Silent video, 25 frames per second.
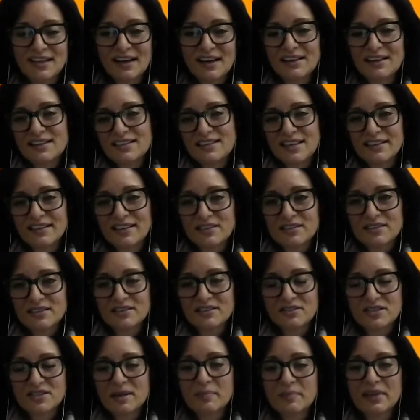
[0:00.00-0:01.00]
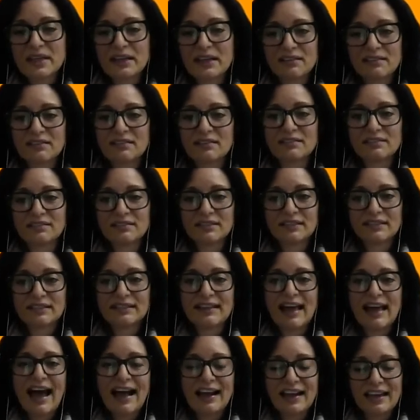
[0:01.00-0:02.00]
going to say that there's something
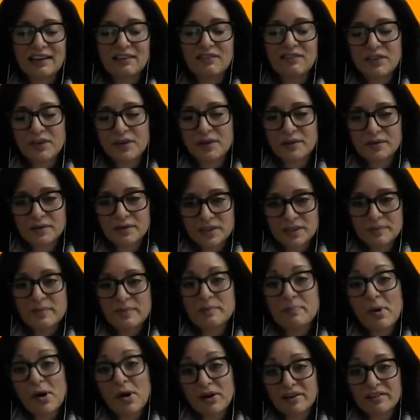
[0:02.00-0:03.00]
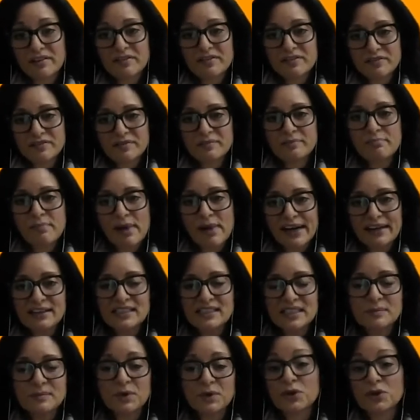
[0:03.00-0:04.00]
lacking to be part of my
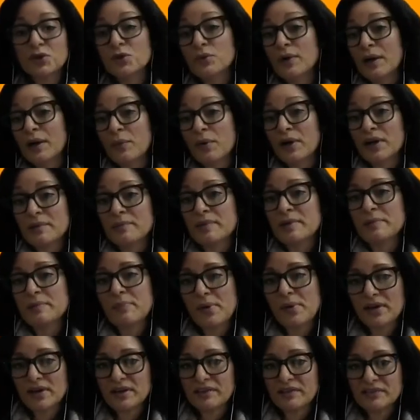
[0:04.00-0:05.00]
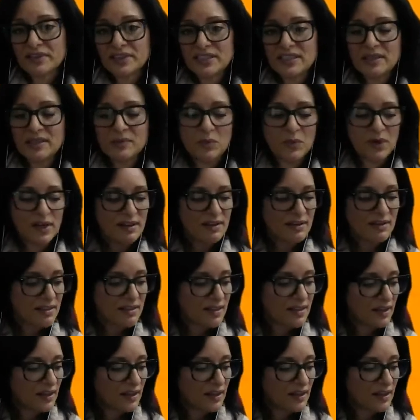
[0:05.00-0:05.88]
team, or who I want to be part of a team with.